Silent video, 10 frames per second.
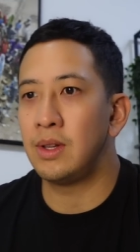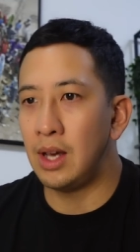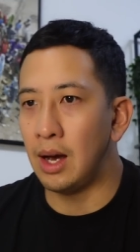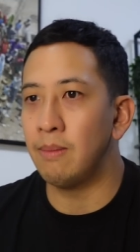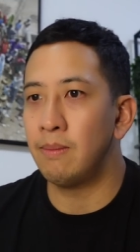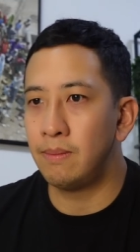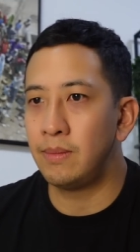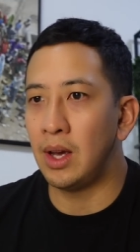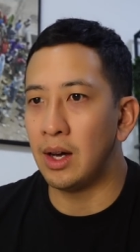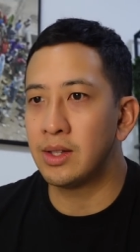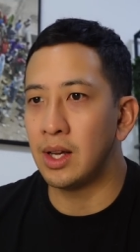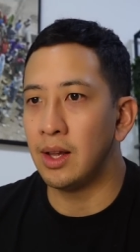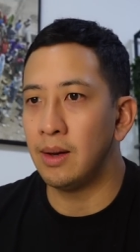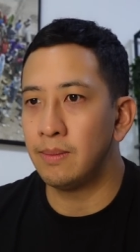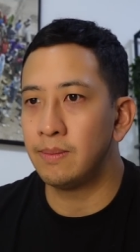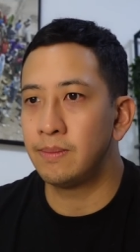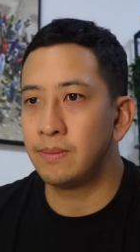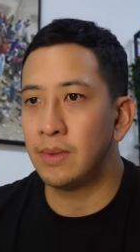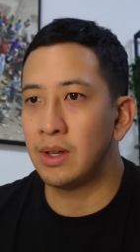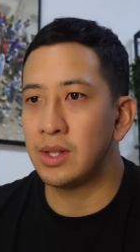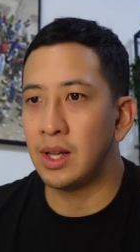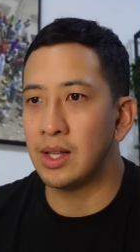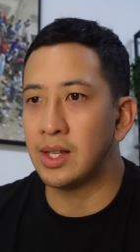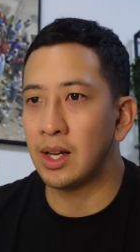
Yeah, yeah, I'd say that. I'd say that's